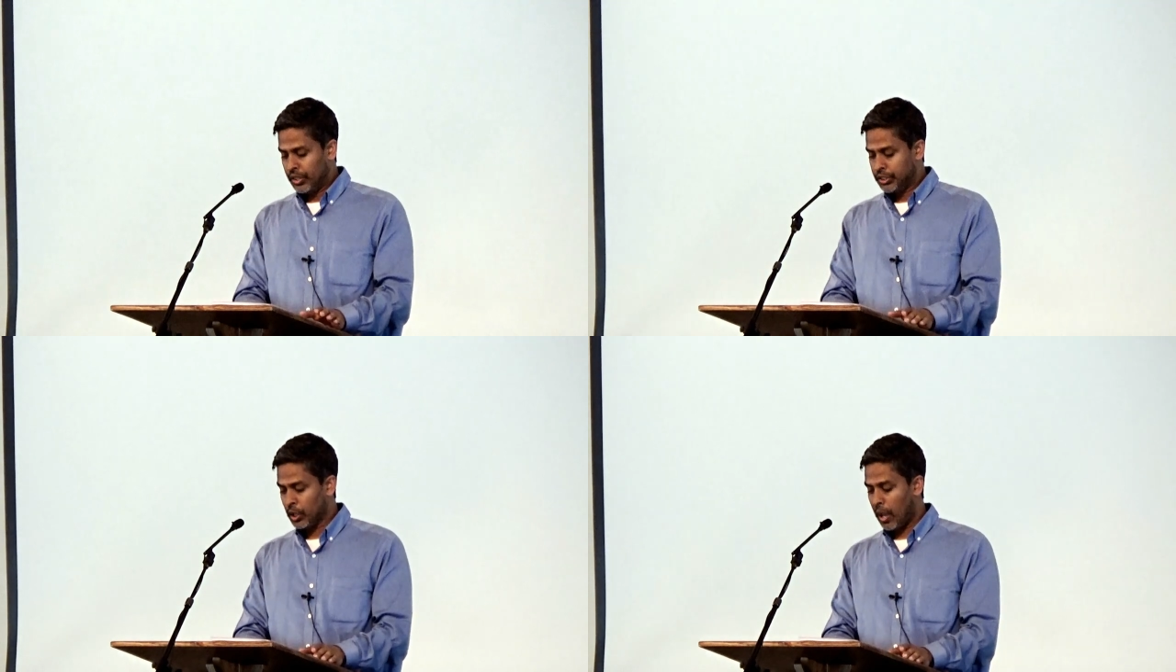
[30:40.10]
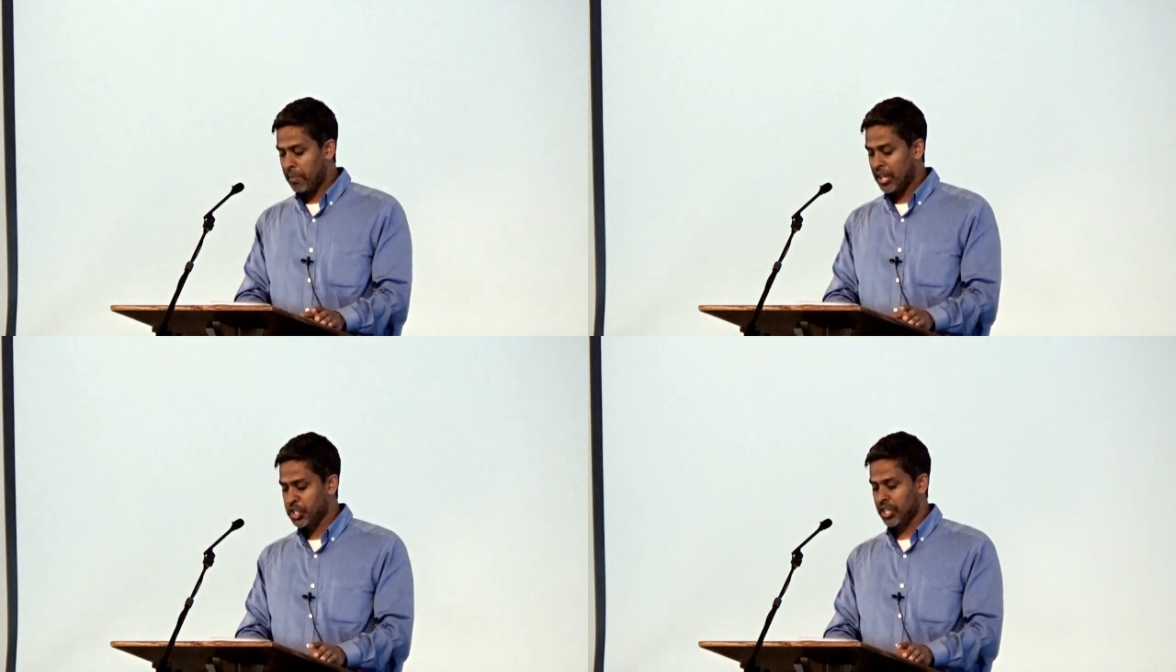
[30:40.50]
So I
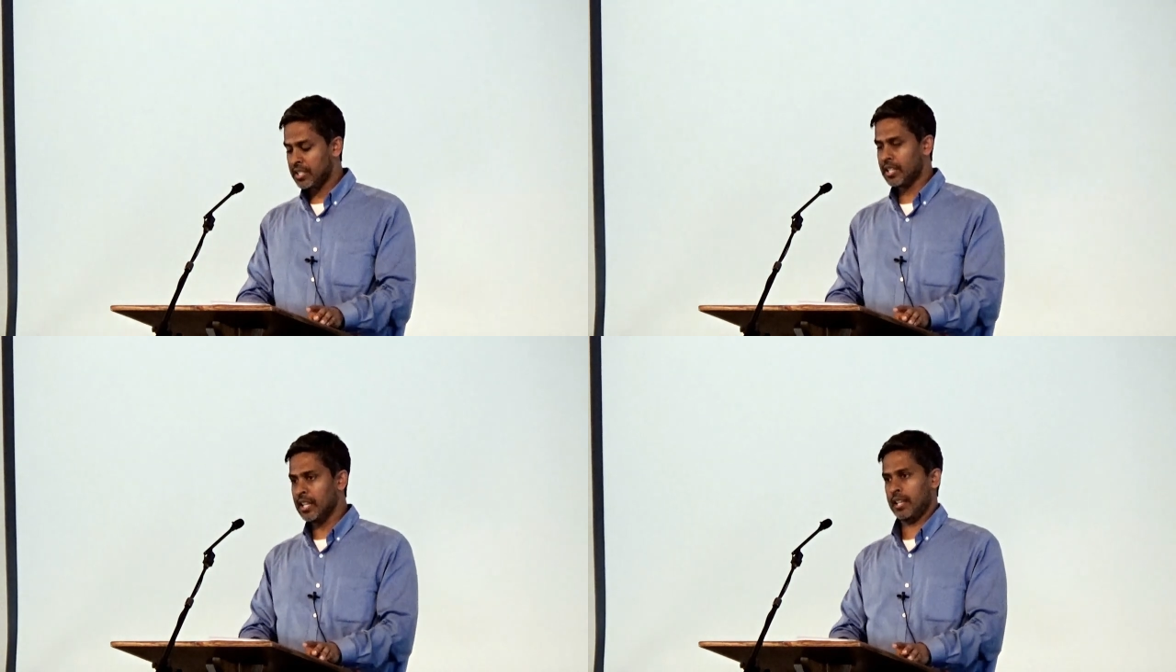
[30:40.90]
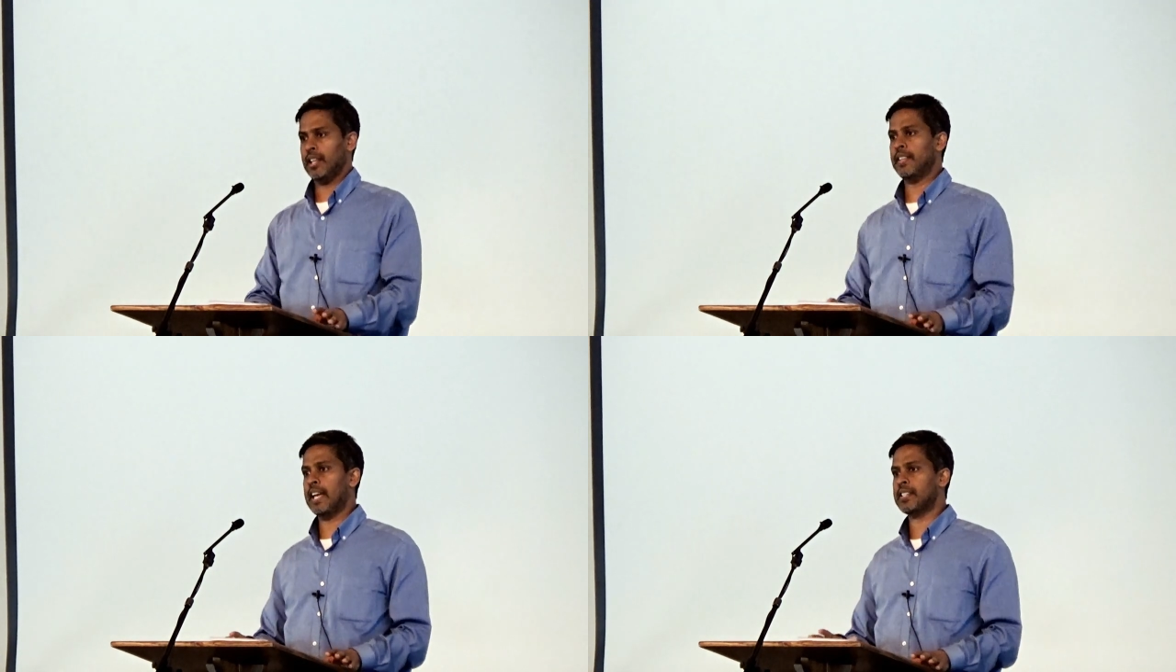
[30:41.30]
mentioned
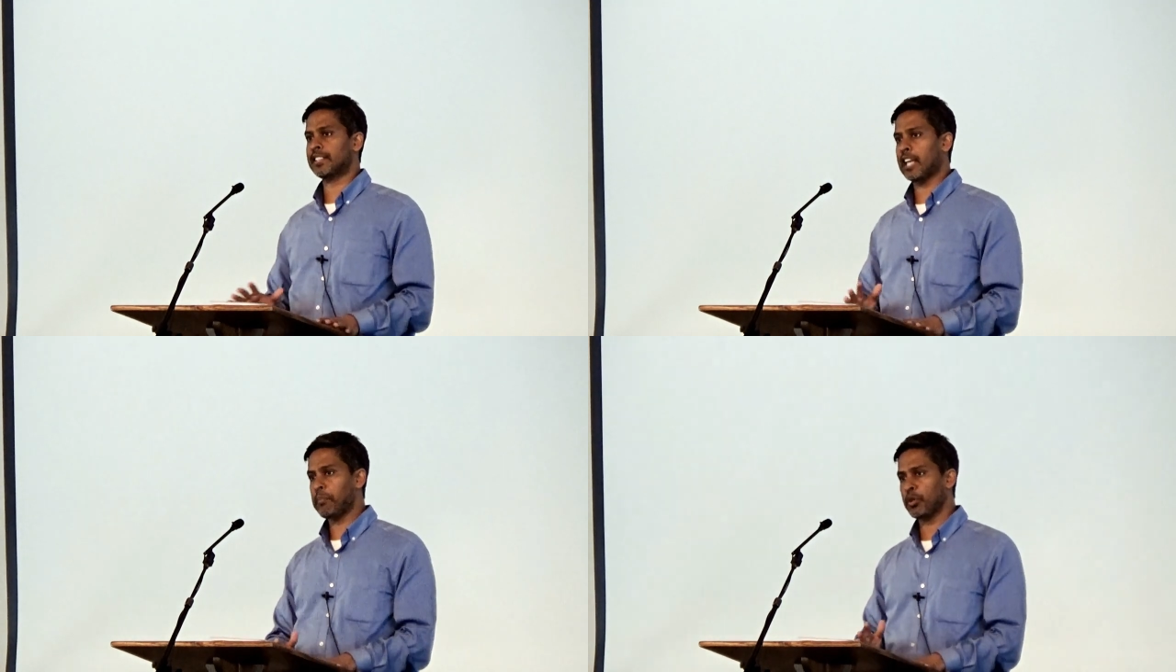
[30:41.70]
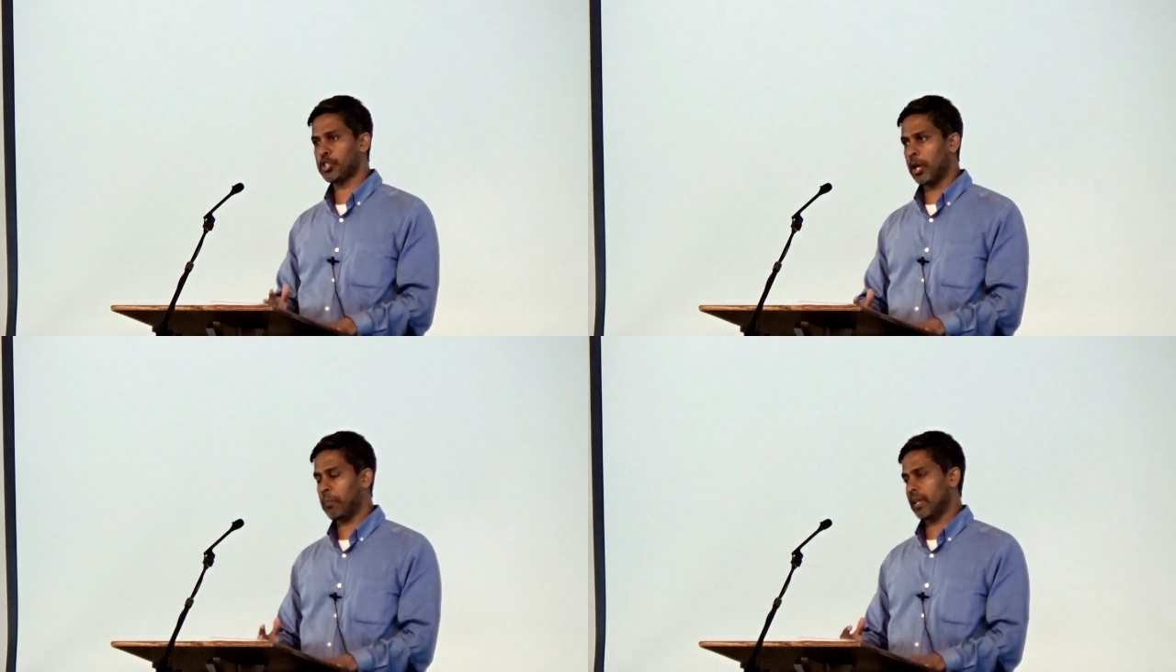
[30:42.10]
that
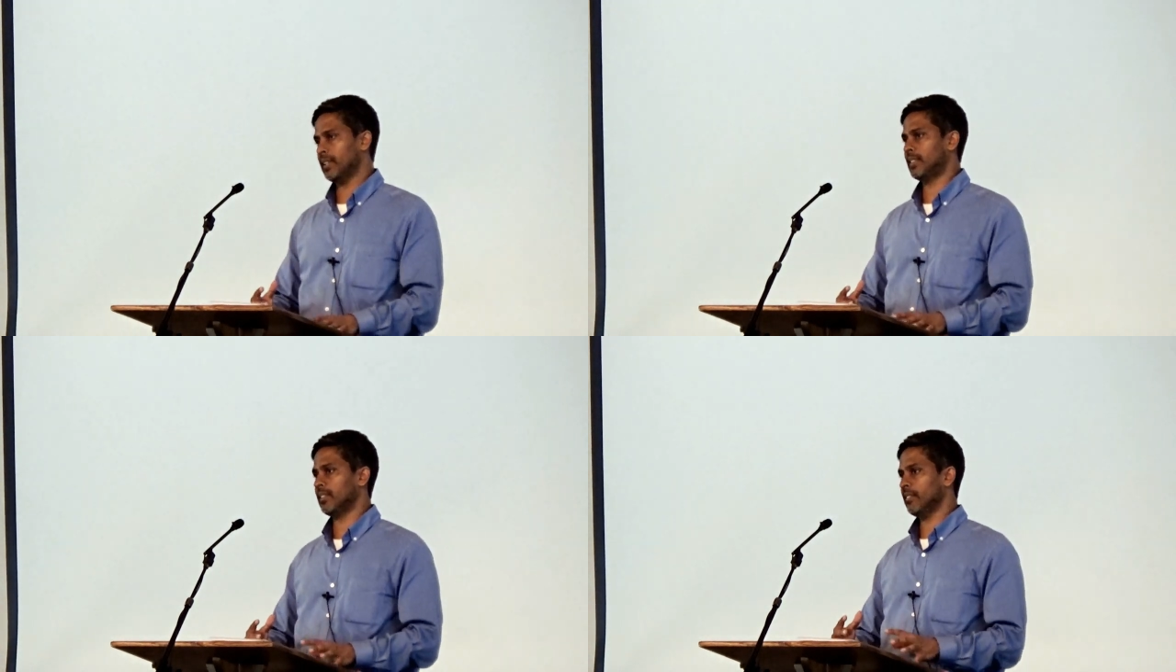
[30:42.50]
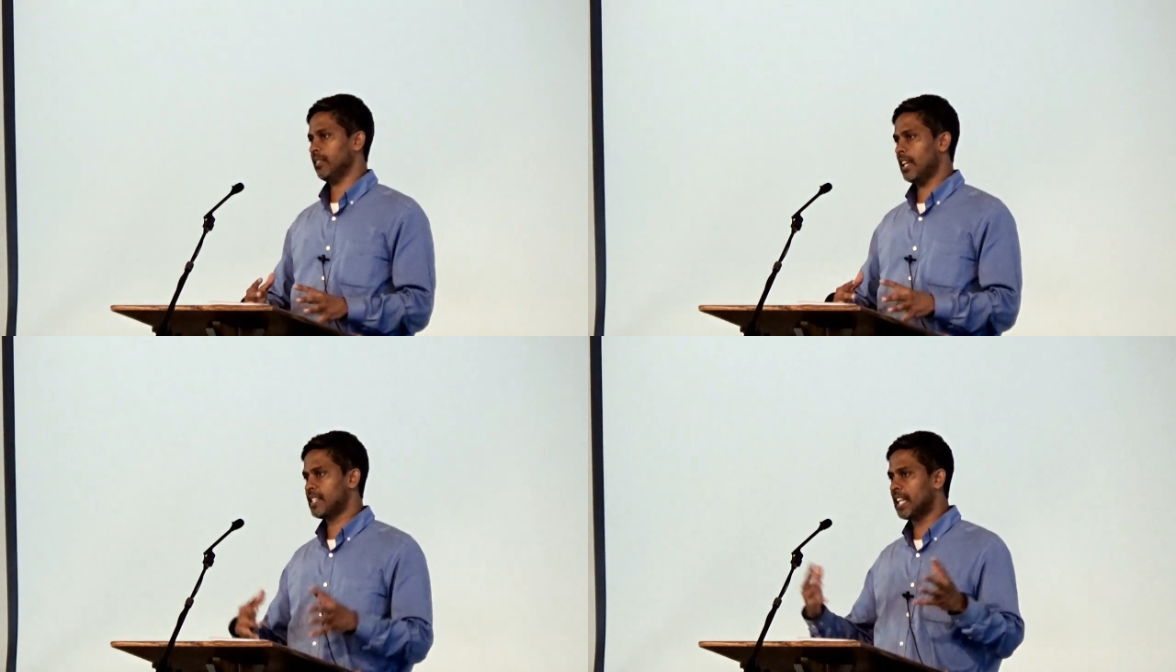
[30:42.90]
discipleship is
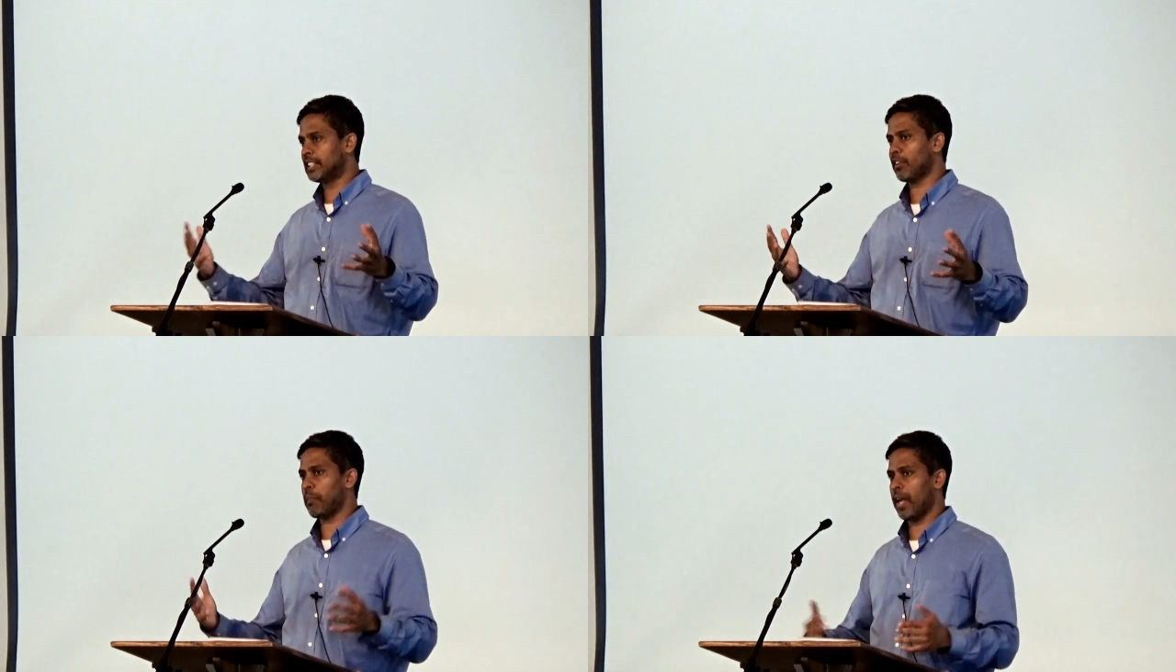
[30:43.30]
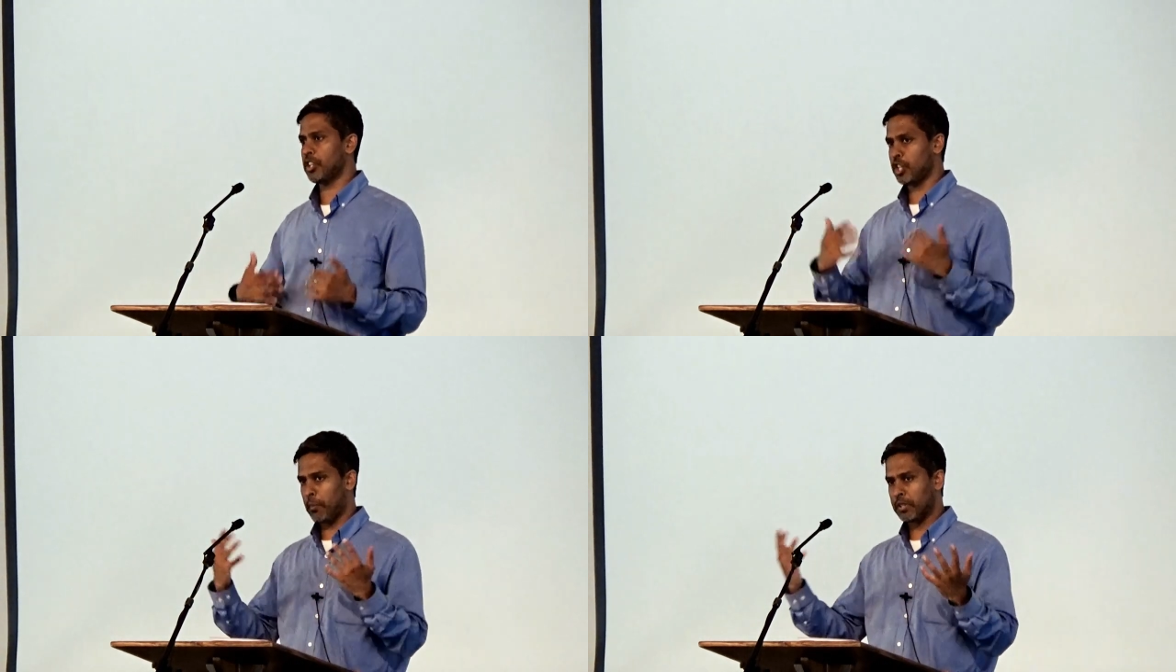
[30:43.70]
intensive
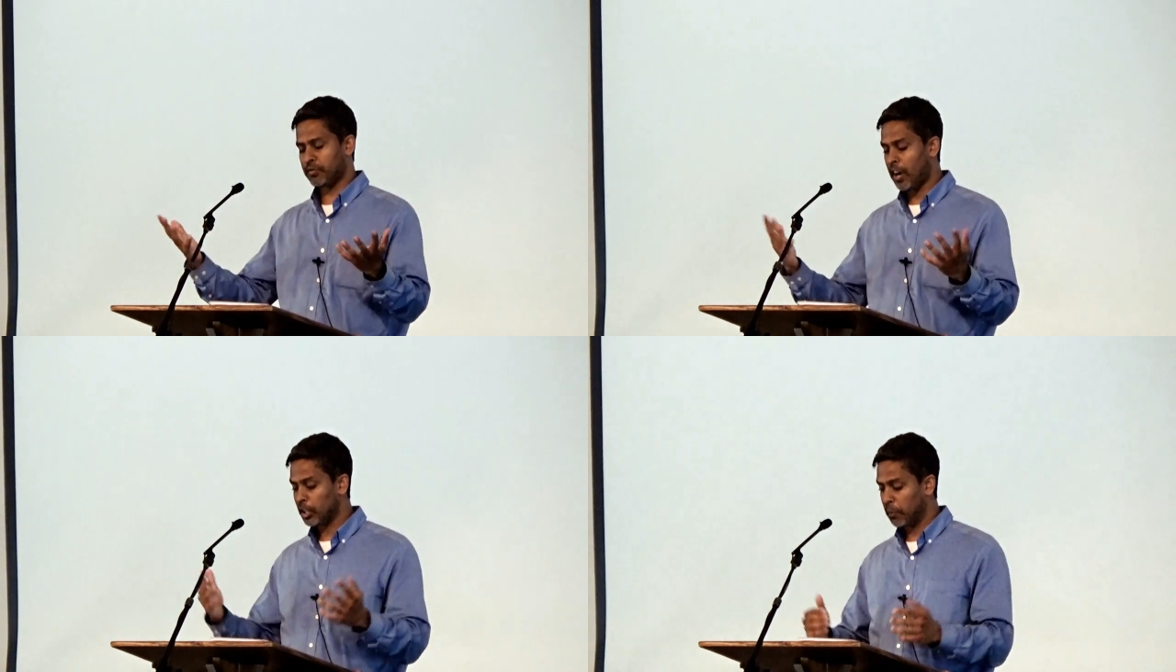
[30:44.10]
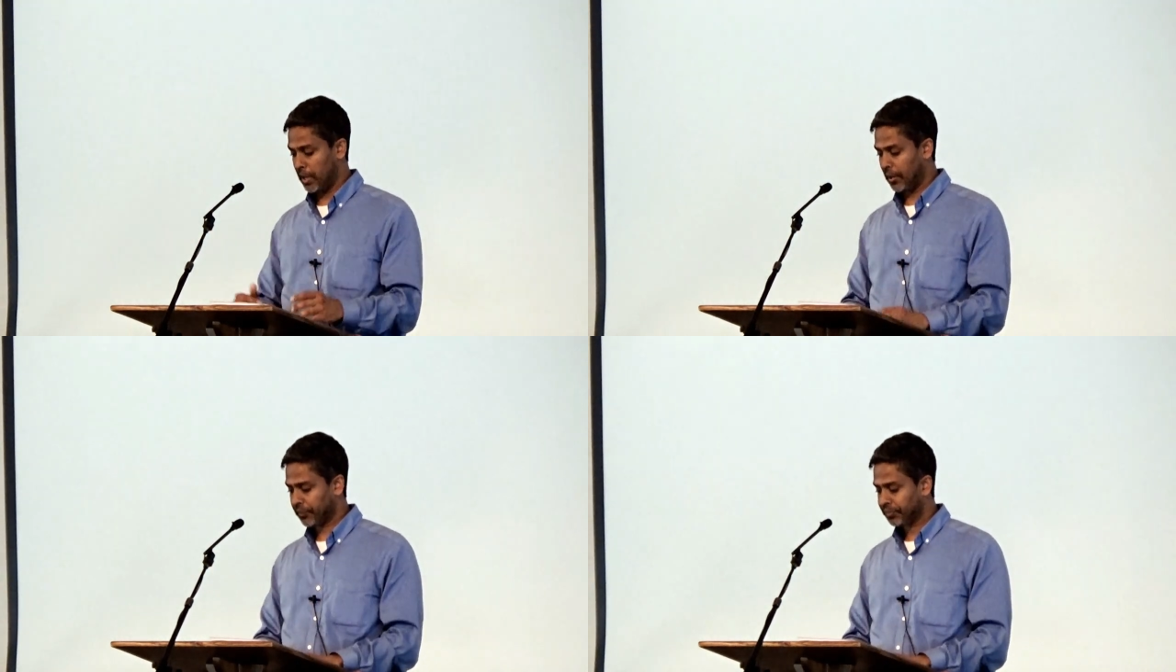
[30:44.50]
companionship. It's follow me.